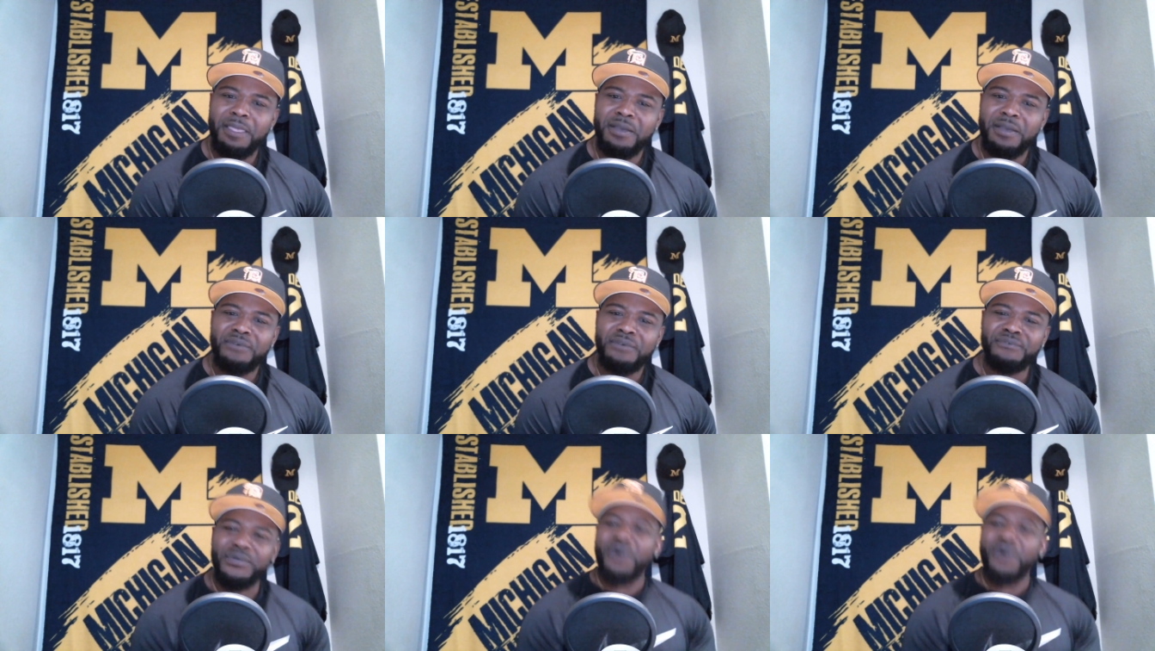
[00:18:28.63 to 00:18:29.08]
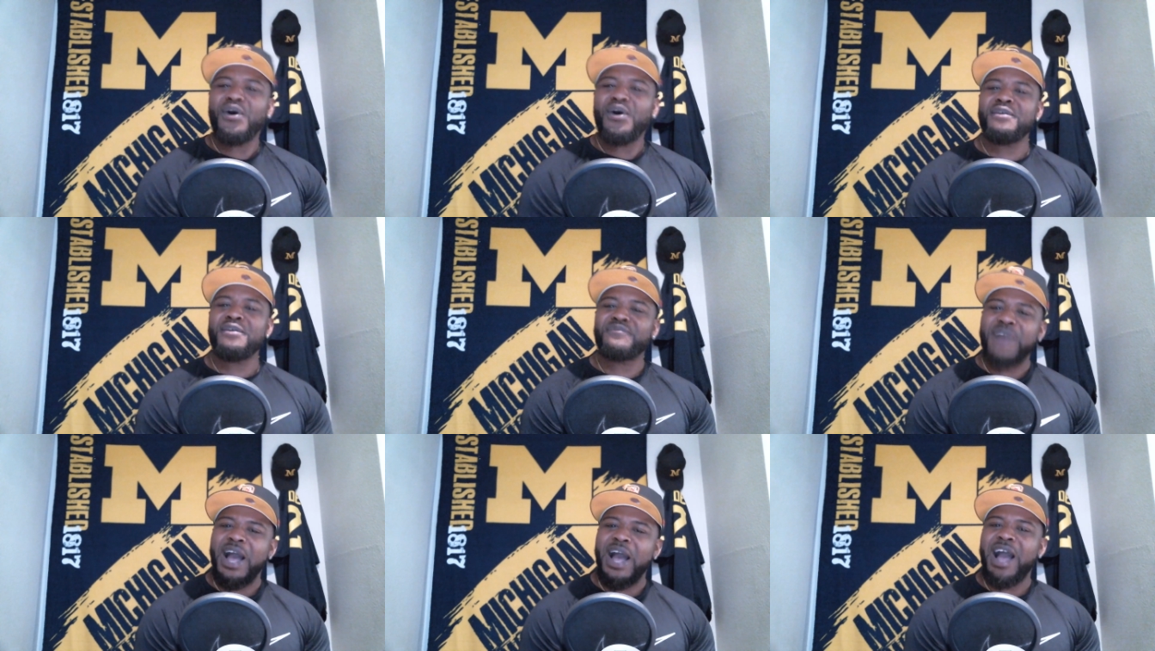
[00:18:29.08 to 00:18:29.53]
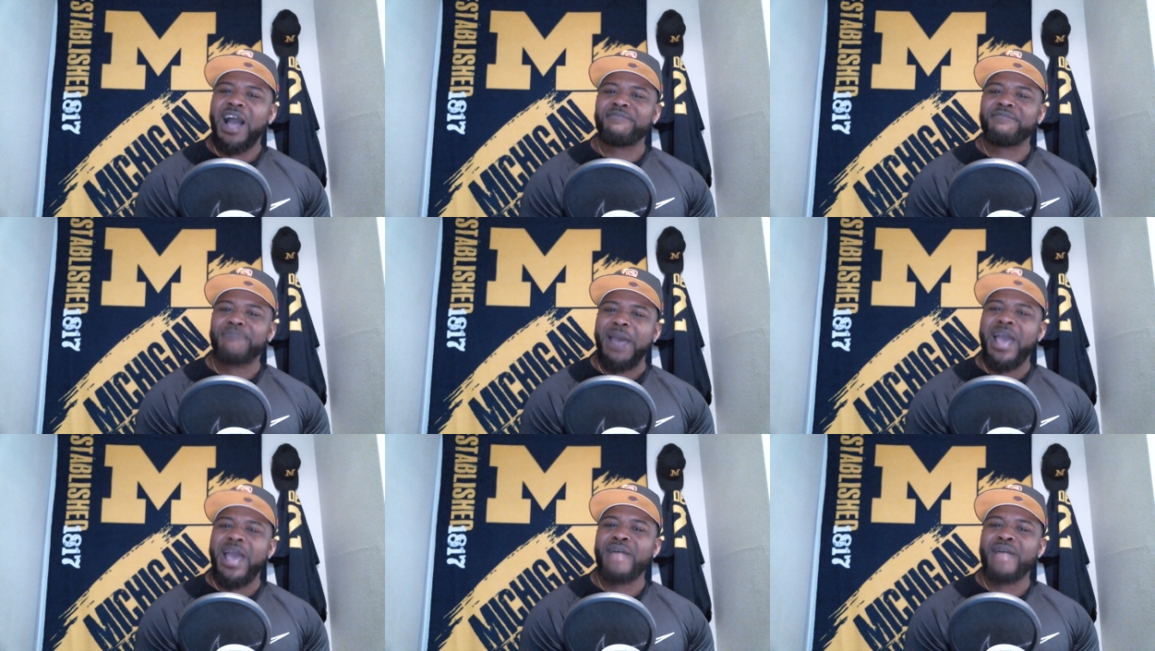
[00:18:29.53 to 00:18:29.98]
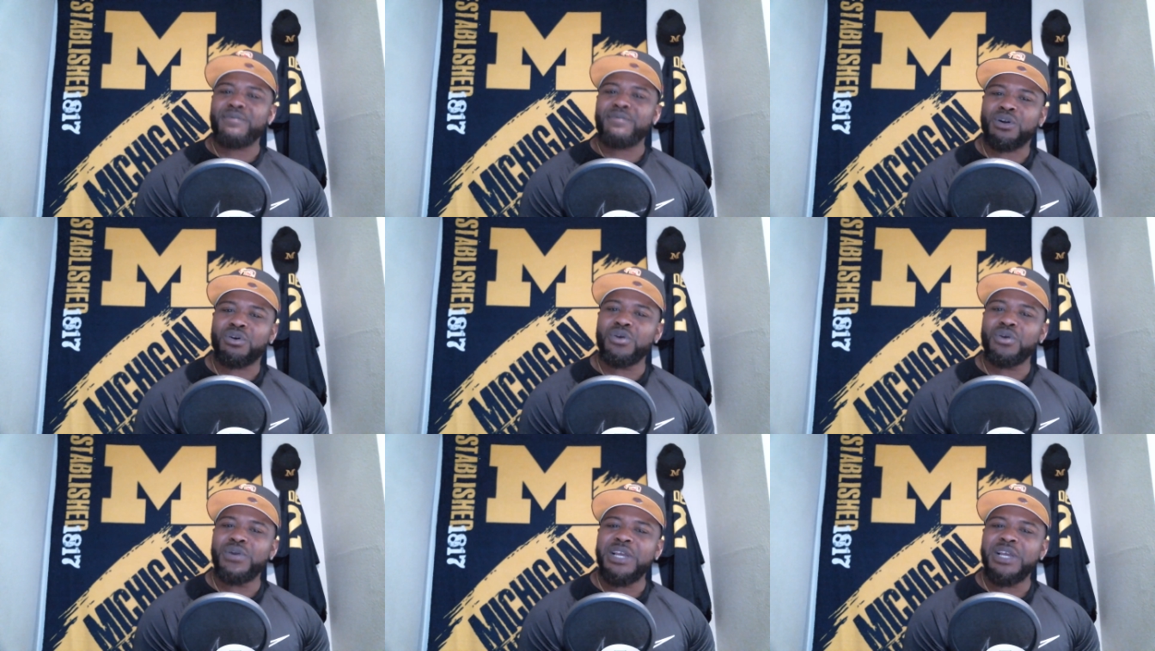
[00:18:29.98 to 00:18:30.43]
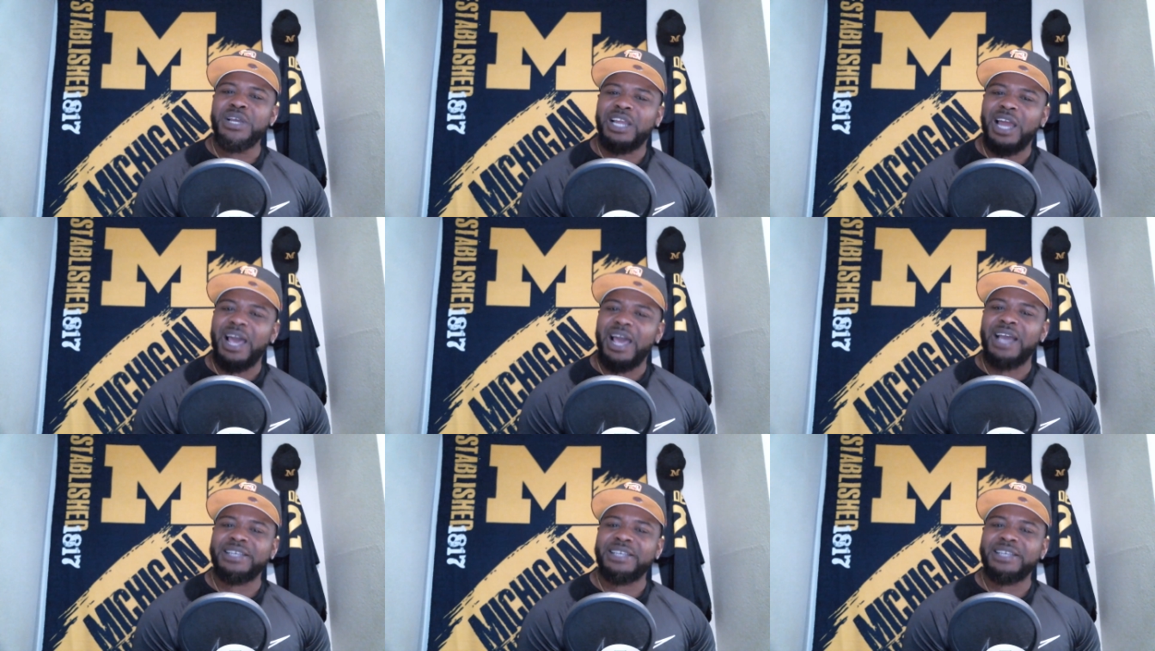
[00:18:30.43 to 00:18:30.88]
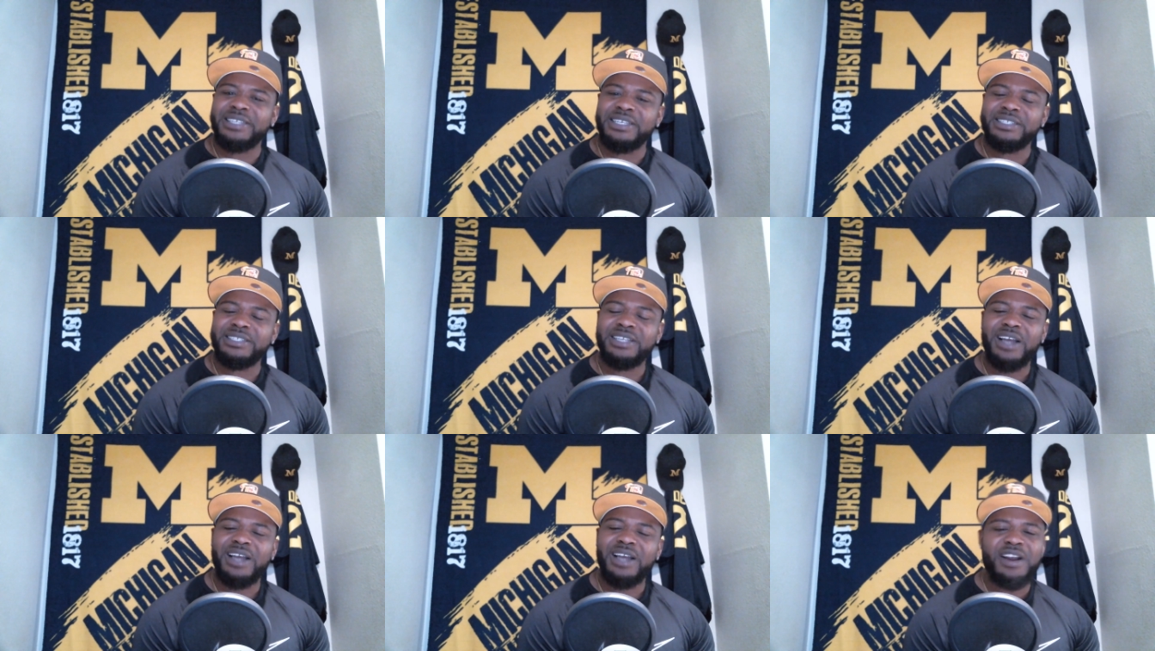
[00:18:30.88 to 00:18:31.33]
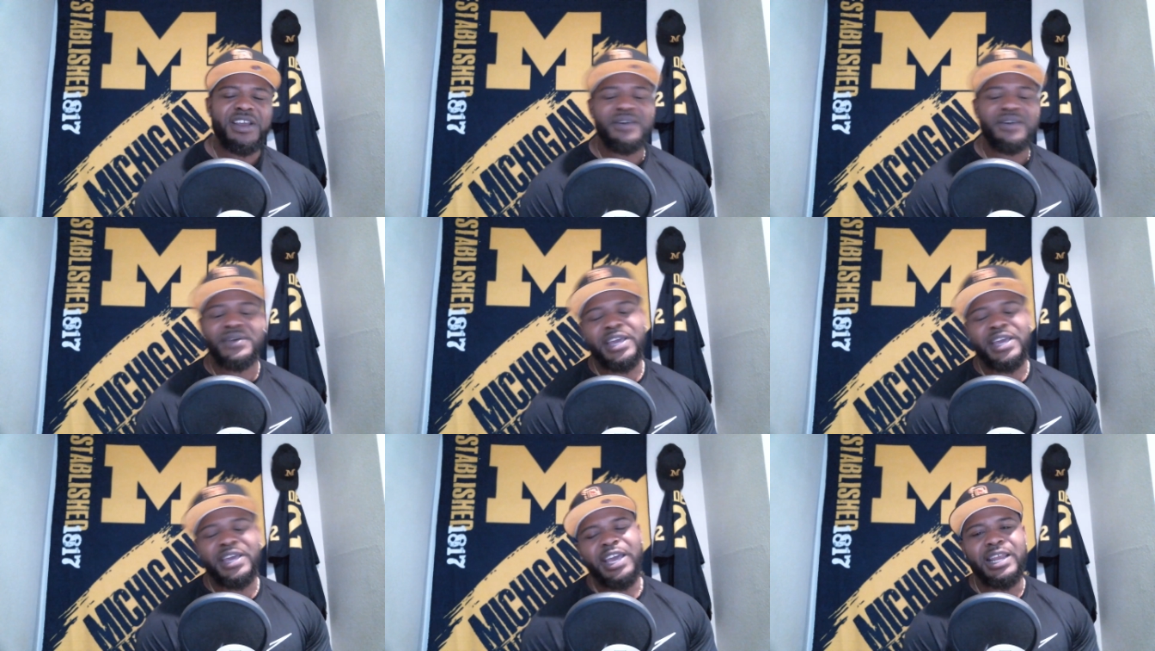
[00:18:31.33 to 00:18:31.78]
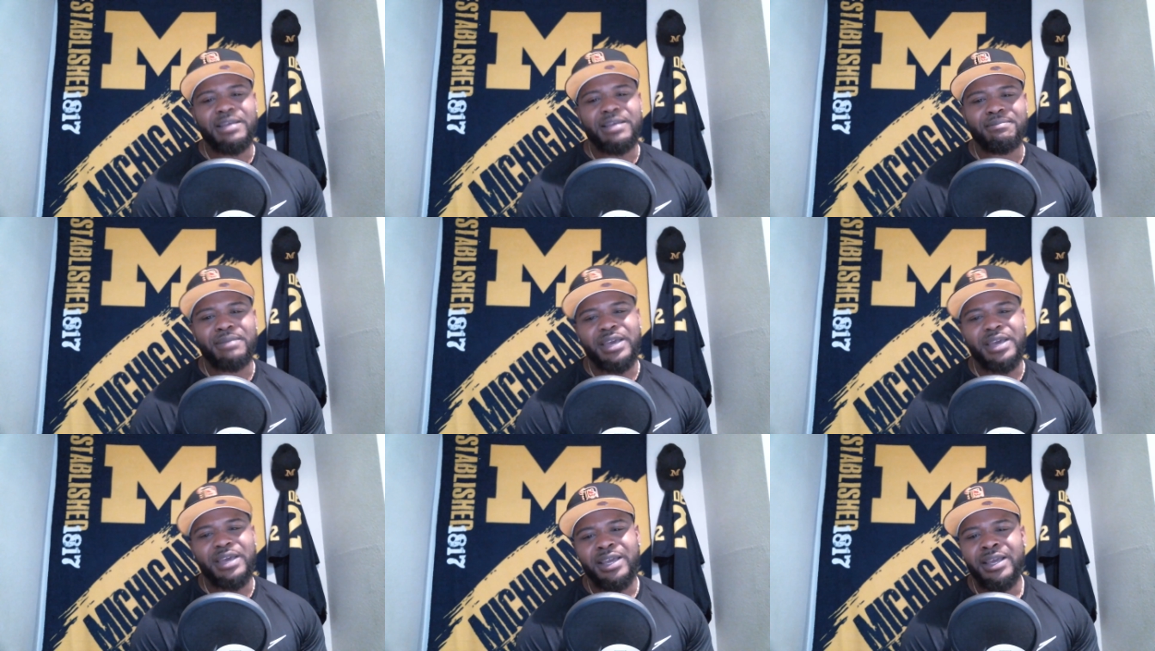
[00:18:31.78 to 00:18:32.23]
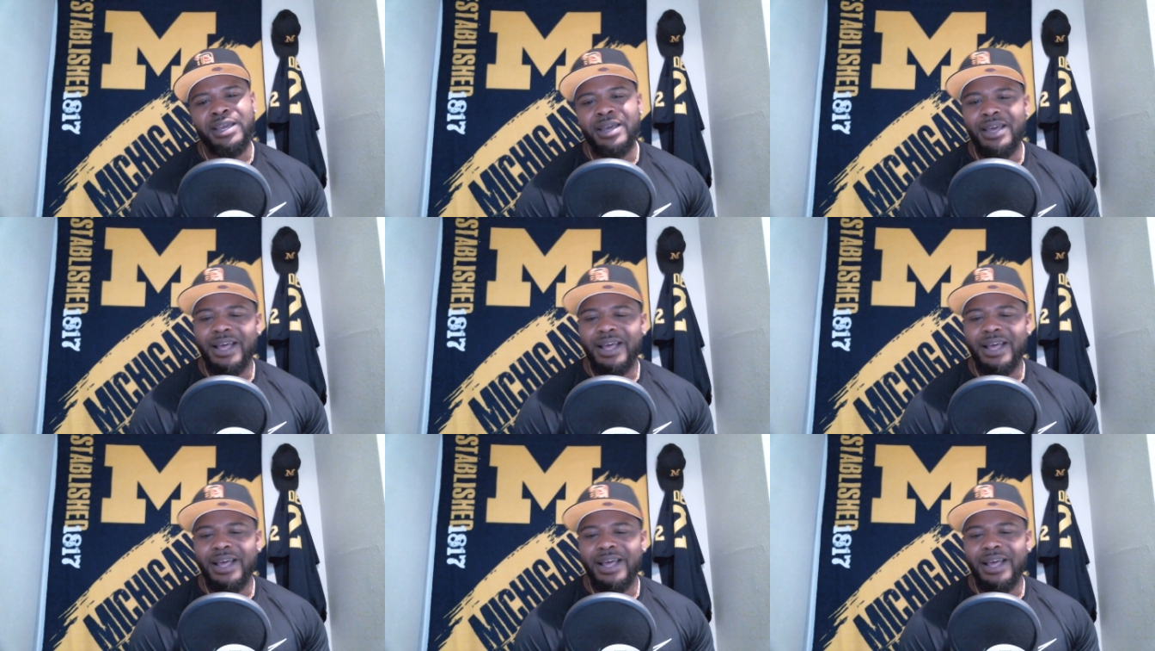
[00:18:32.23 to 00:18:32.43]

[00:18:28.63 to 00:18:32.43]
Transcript: 4 or 5 bad recruiting classes? Are you kidding me?